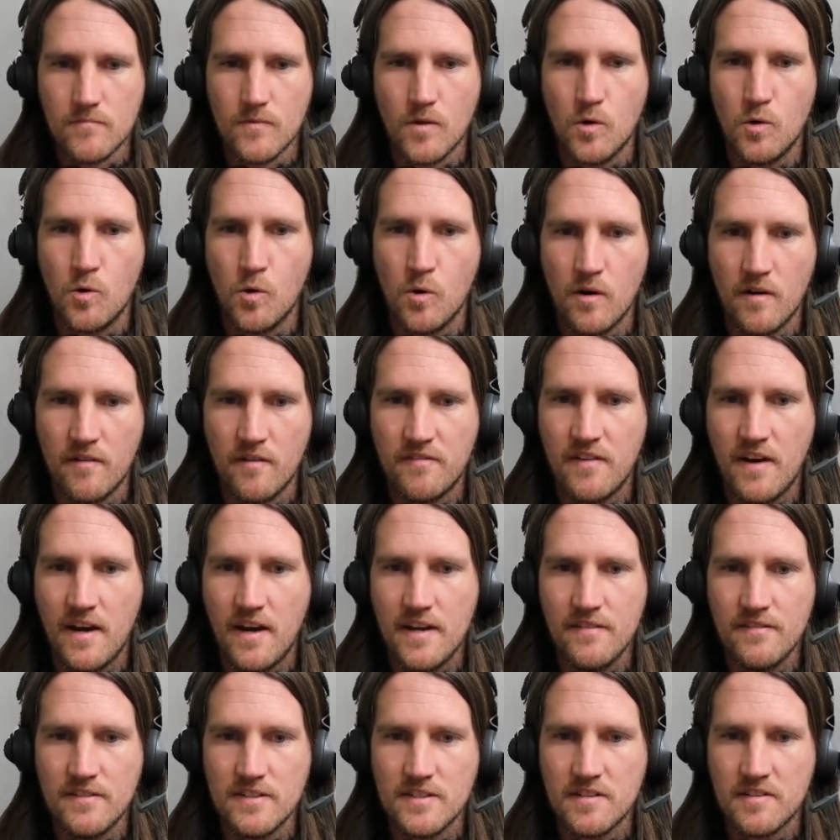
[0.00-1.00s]
Or if I
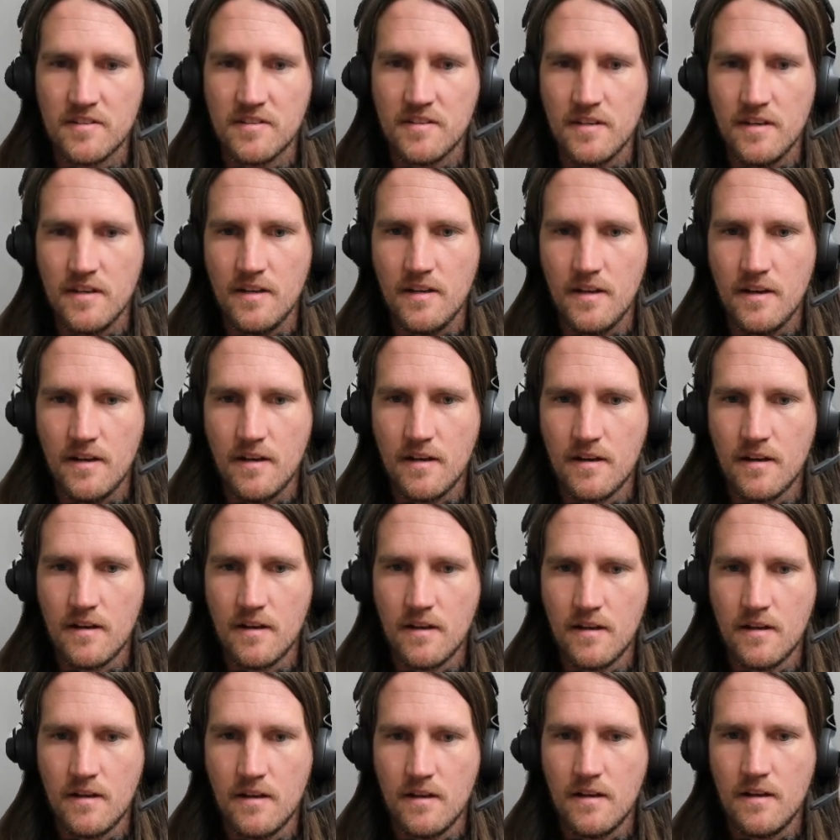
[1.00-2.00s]
even just did,
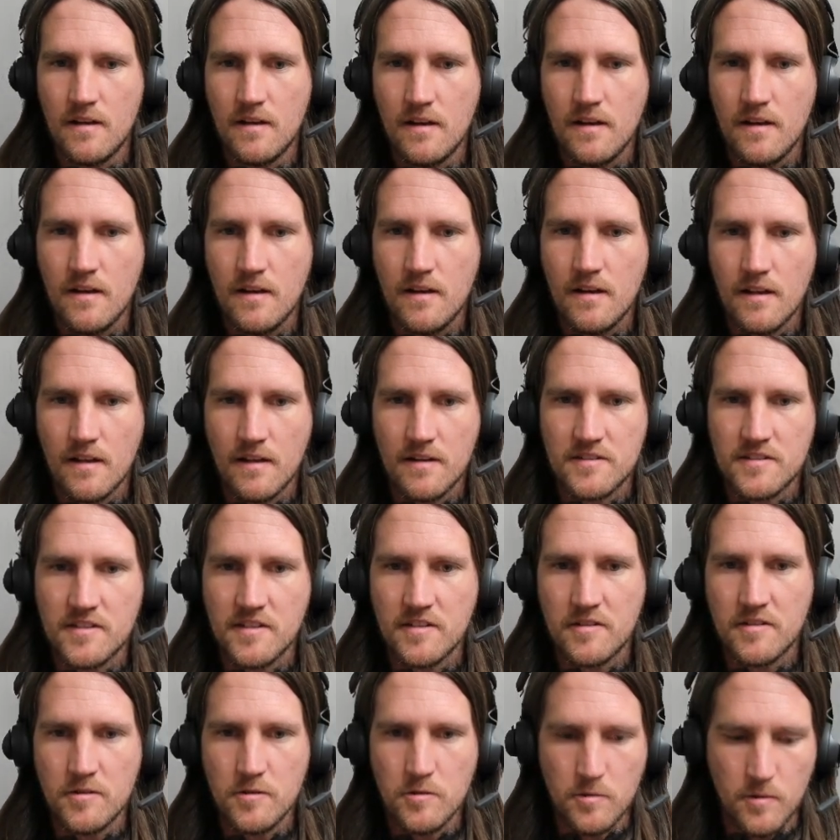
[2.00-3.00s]
let's
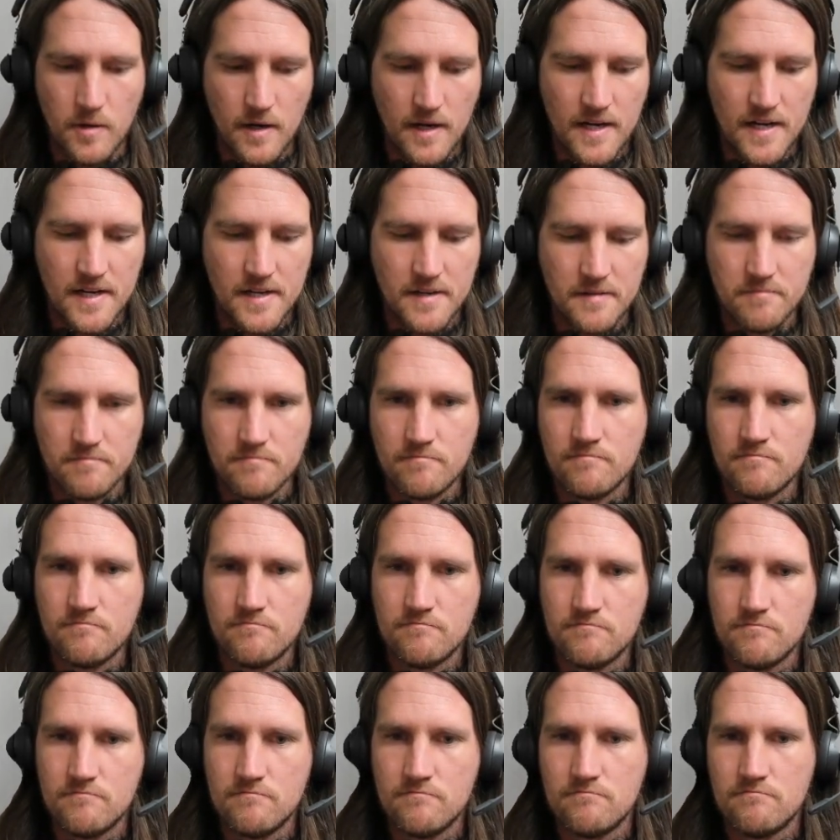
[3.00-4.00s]
just do 8
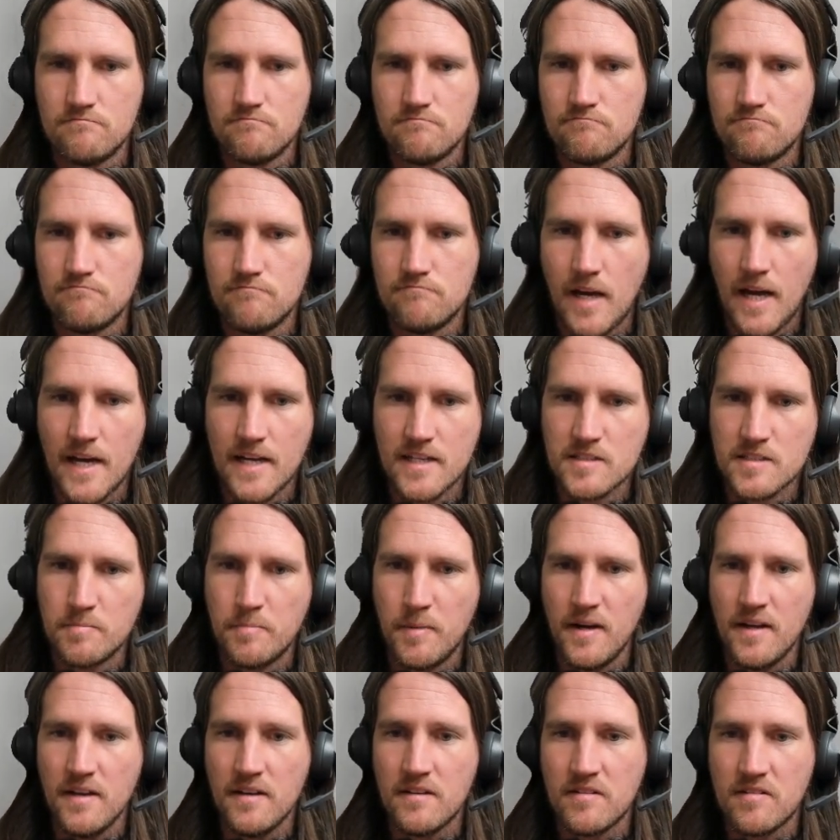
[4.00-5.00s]
hex
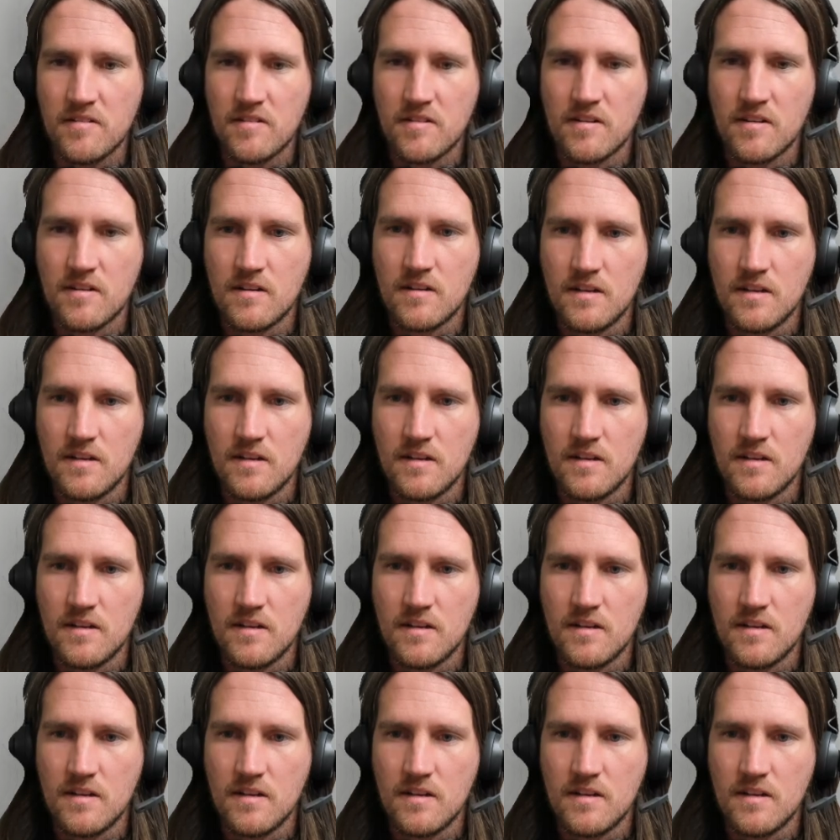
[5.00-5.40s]
bytes.